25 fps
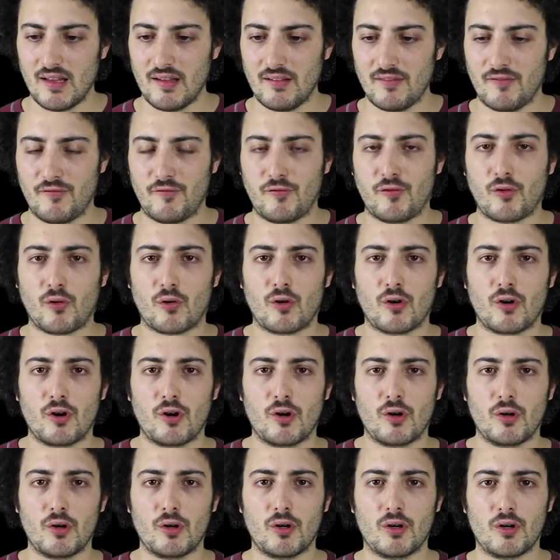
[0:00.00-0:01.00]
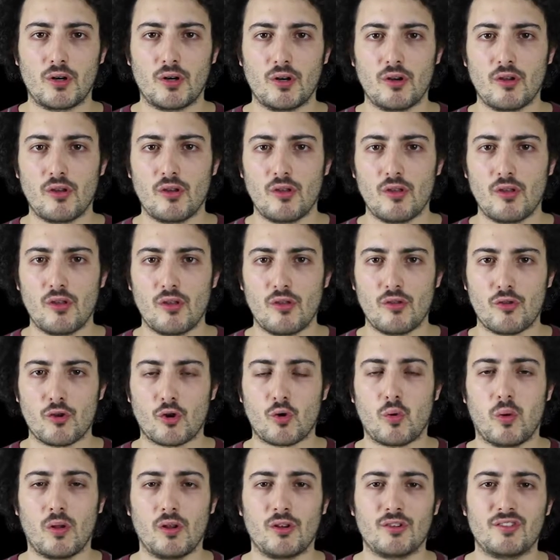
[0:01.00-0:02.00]
for the
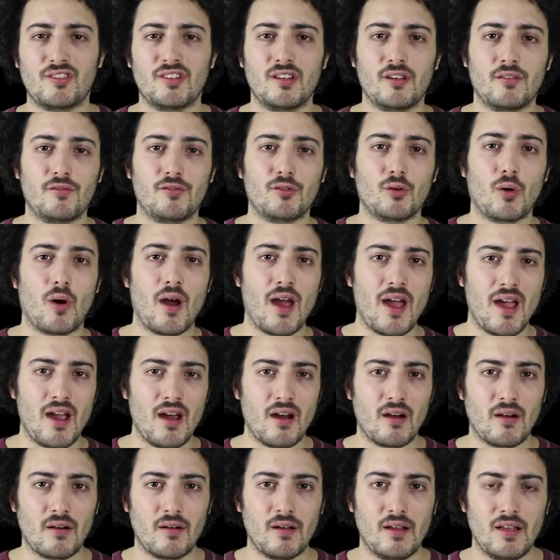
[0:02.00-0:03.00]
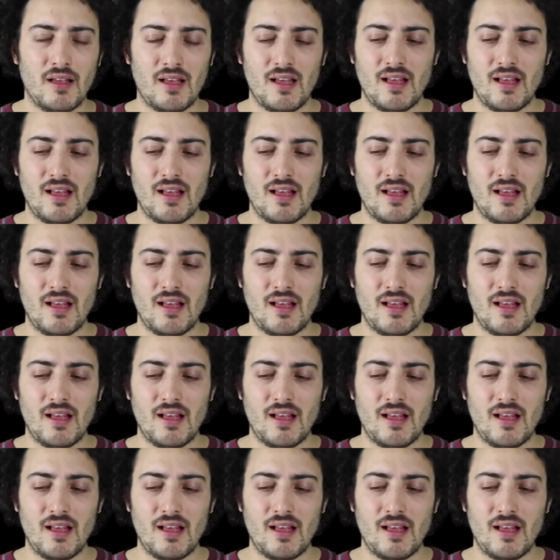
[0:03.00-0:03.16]
quality of your air.